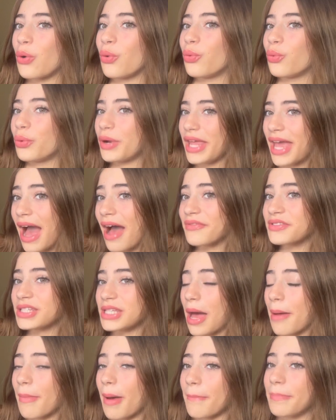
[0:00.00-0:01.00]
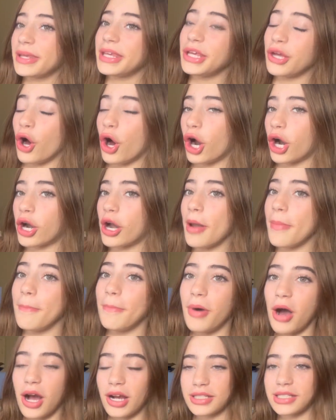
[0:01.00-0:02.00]
We have some PR
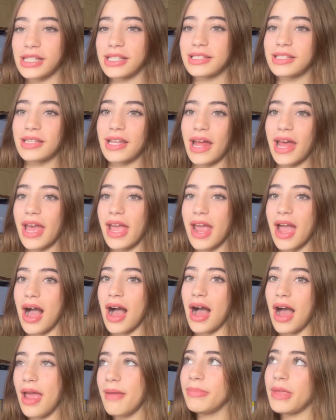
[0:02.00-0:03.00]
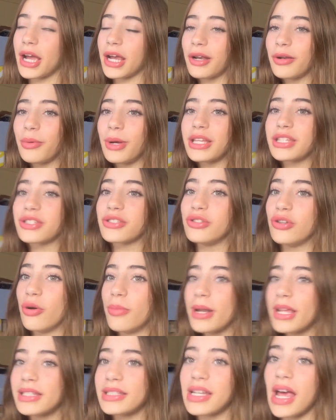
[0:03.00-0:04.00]
unboxing today. I'm not gonna waste
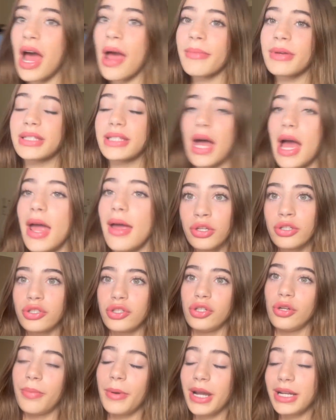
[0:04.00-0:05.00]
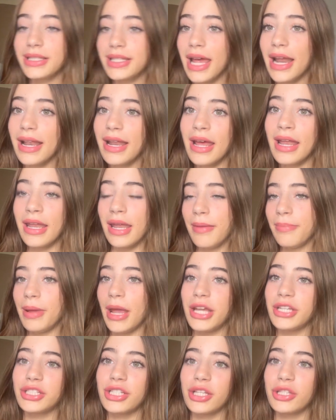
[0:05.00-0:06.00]
nobody's time because I am super excited and
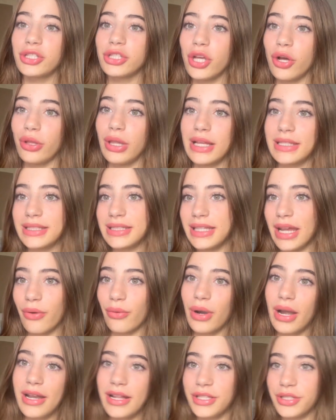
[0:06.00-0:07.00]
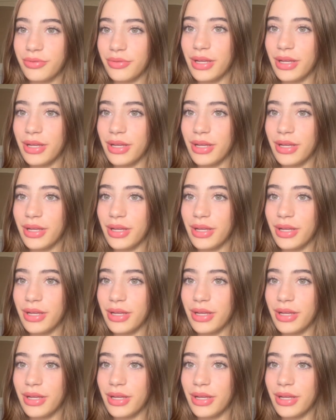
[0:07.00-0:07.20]
impatient, so let's get right into